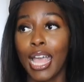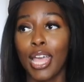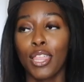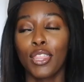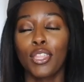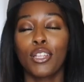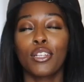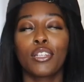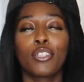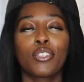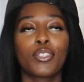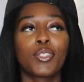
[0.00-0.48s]

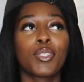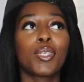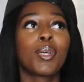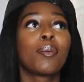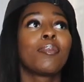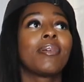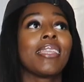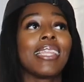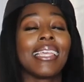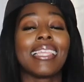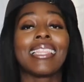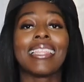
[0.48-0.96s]
There are so
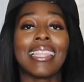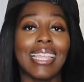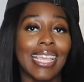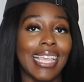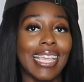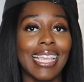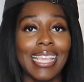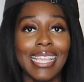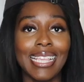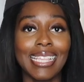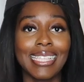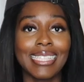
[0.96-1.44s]
many
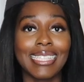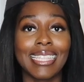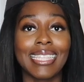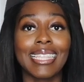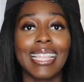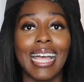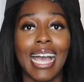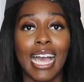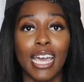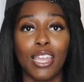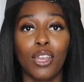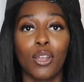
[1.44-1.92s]
things
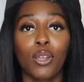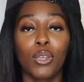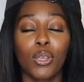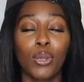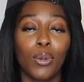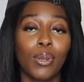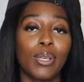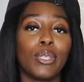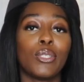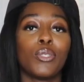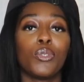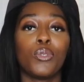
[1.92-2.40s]
that are
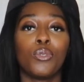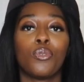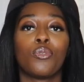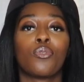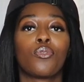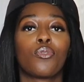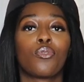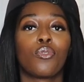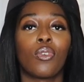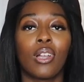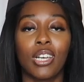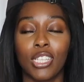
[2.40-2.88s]
going to
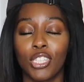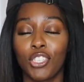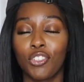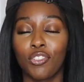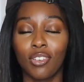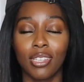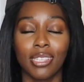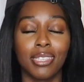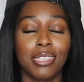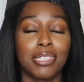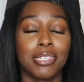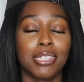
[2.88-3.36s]

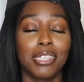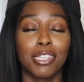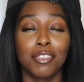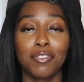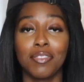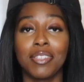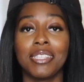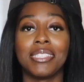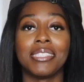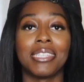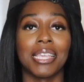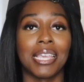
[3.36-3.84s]
frustrate the
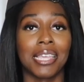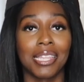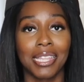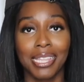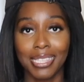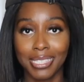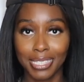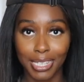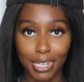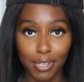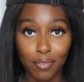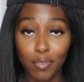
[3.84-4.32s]
living
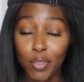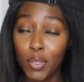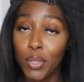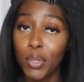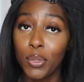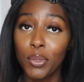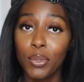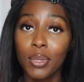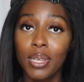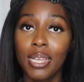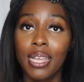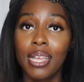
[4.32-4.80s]
daylights out of
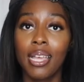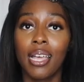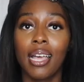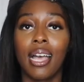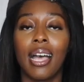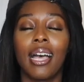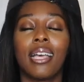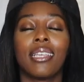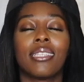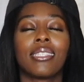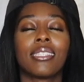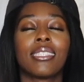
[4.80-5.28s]
you,
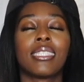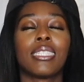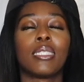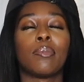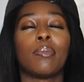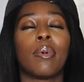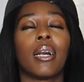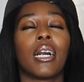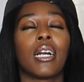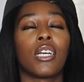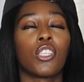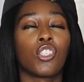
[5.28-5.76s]

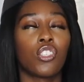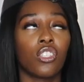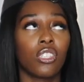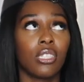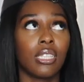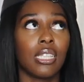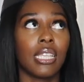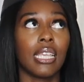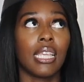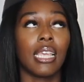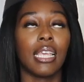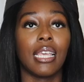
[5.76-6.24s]

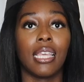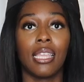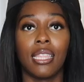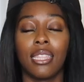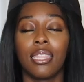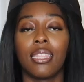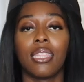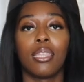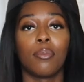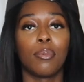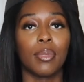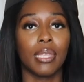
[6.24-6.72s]
especially
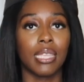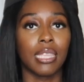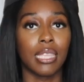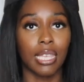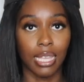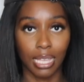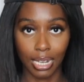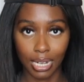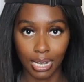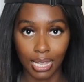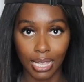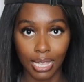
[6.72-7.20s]
in the
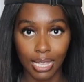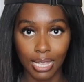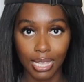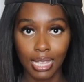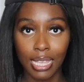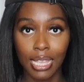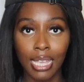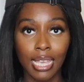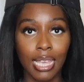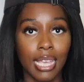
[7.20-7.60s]
beginning.